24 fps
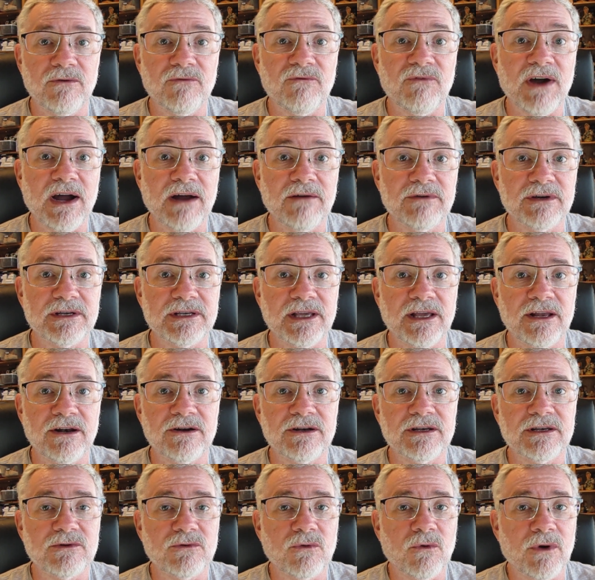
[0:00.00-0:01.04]
5 or 10
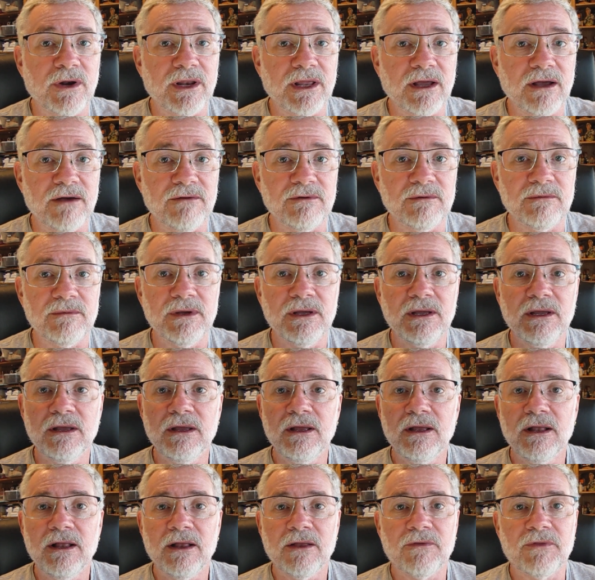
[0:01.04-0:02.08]
or 20 of them,
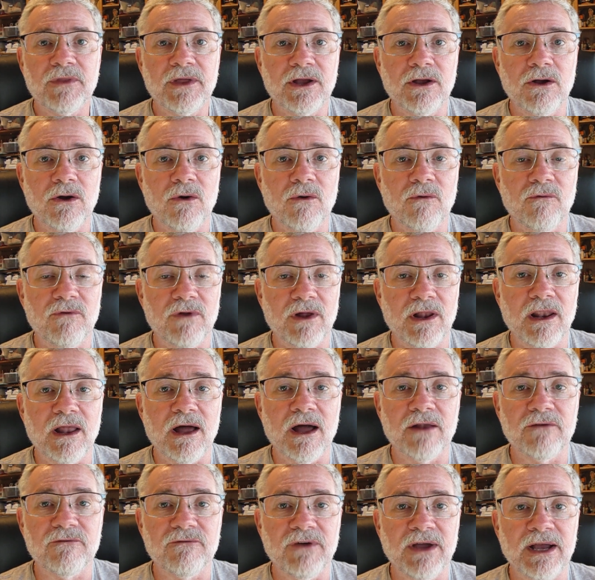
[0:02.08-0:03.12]
they go a
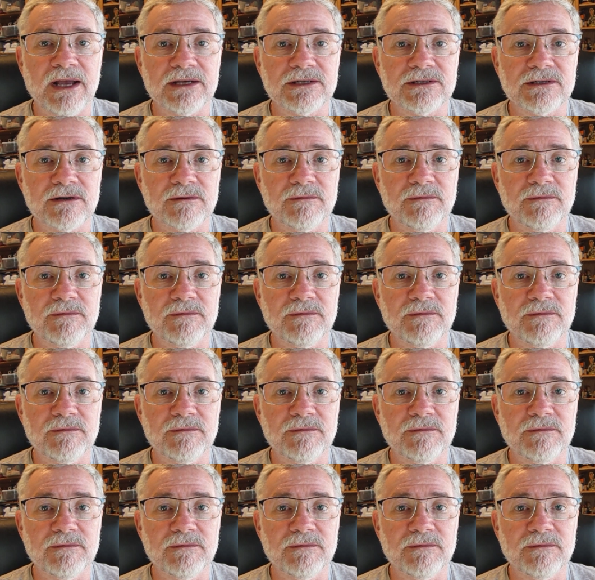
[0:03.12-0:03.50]
lot faster.